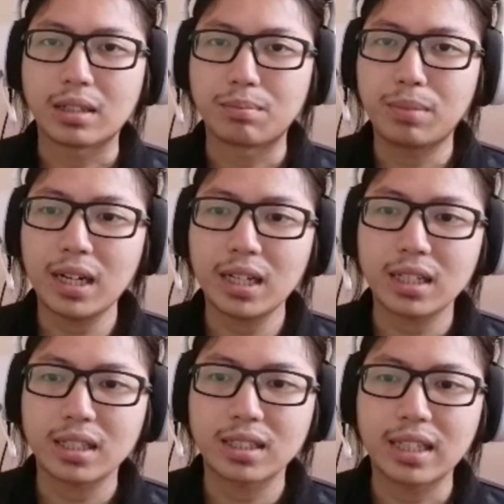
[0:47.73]
bah
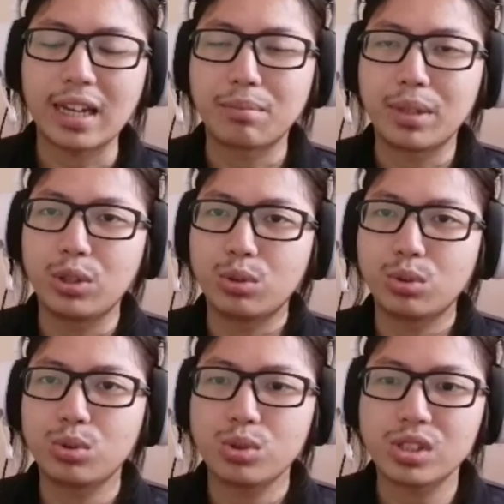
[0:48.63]
can be
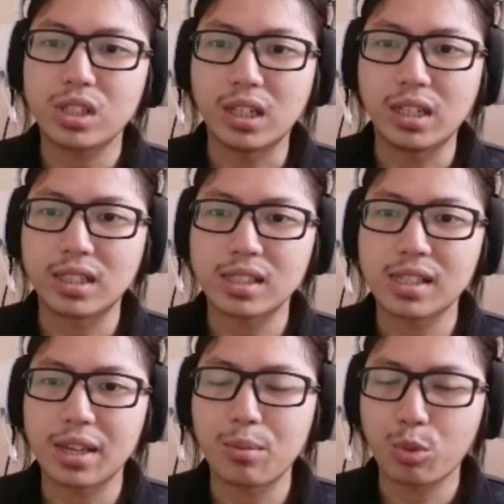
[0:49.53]
used in the
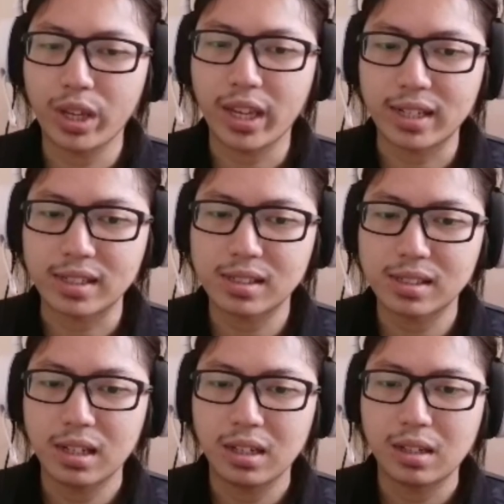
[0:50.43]
same way as
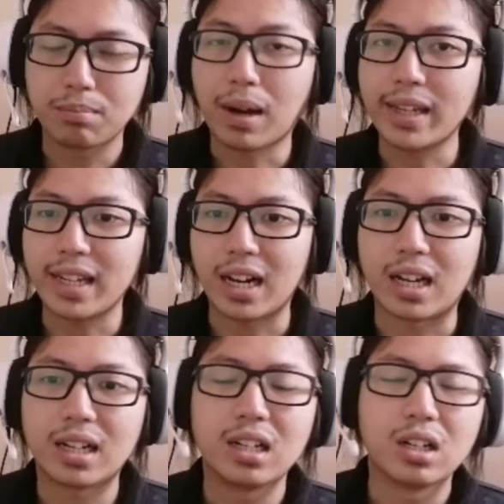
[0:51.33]
baiklah
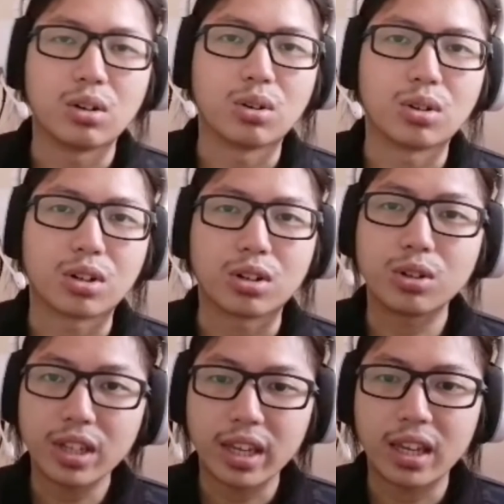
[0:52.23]
or
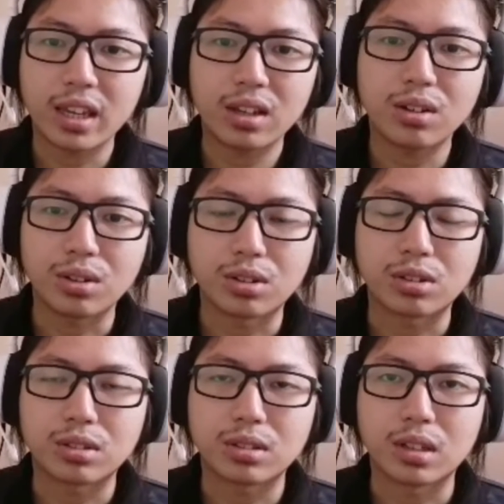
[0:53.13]
okay or
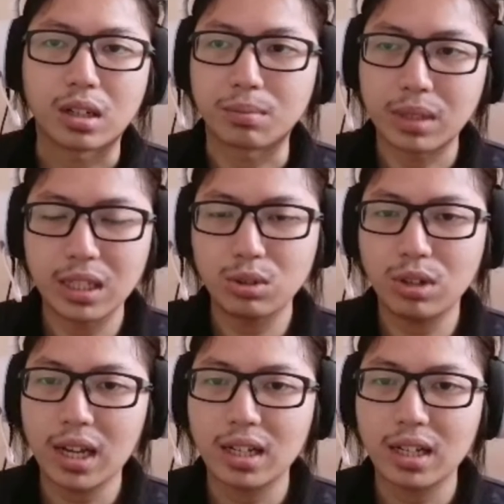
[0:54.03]
begitulah.